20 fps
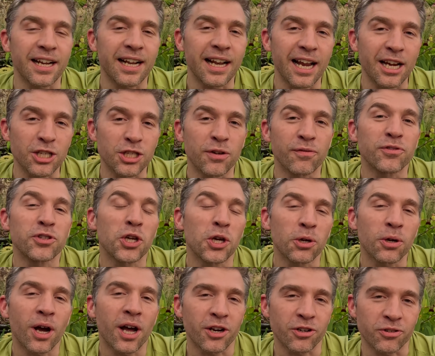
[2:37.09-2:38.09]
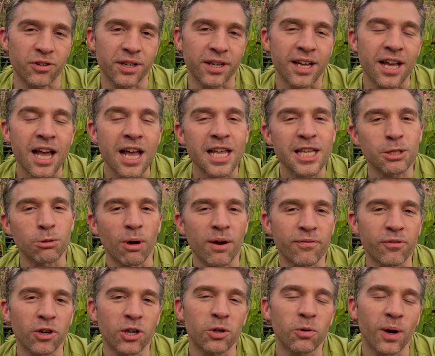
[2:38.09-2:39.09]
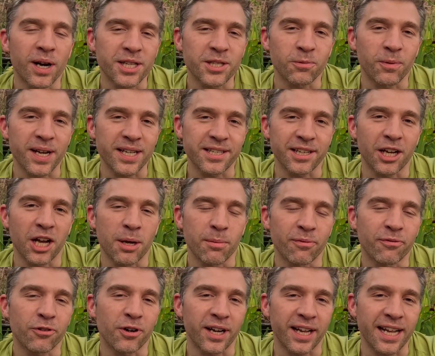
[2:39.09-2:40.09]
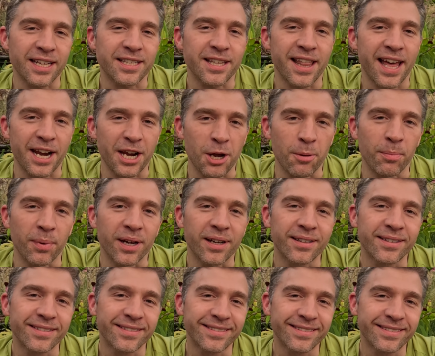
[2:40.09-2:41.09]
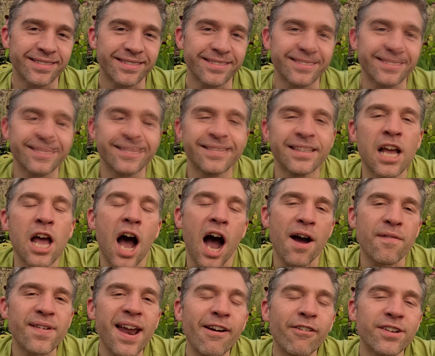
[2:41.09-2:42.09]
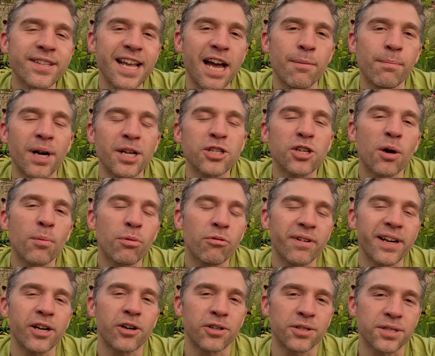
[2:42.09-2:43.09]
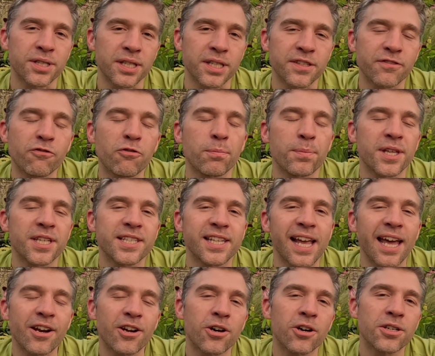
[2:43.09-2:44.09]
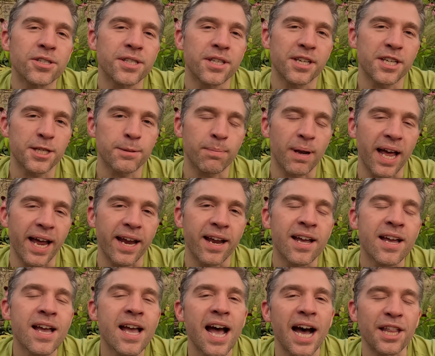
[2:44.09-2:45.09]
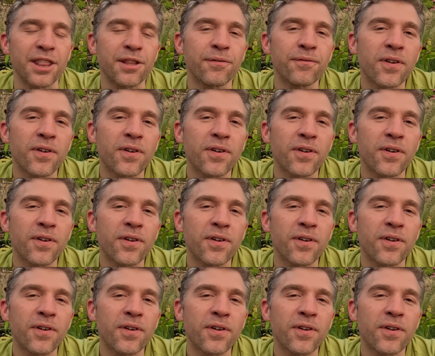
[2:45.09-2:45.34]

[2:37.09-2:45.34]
a collection of 200, so I've got quite a way to go before I get to that number. I've narrowed down my top 3 hostas from the Sienna Hosta display, and the